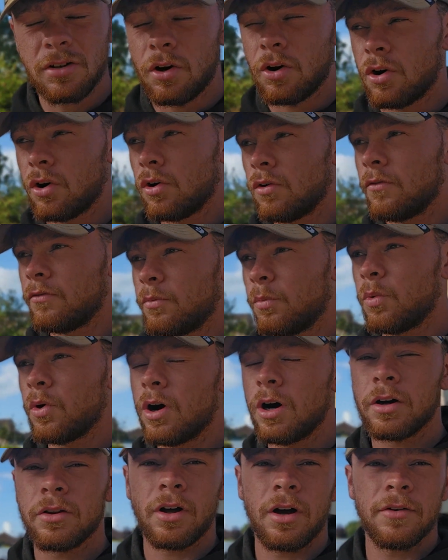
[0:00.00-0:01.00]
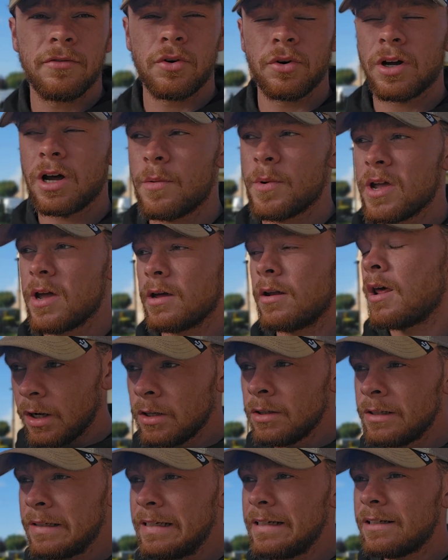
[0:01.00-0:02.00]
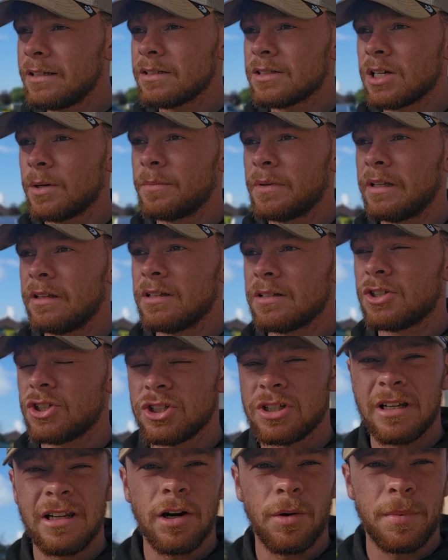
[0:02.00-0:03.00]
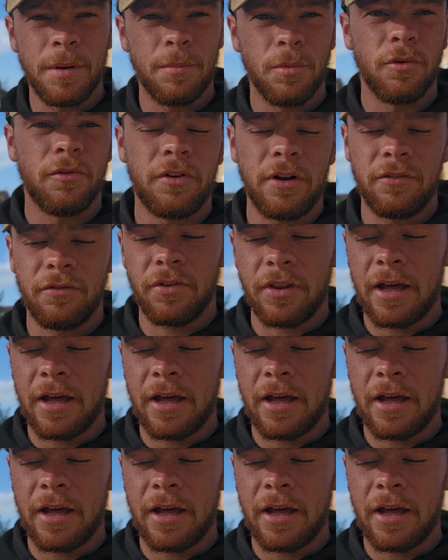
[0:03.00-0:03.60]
of work that I've got coming in and needing something that's just a little bit more fitting for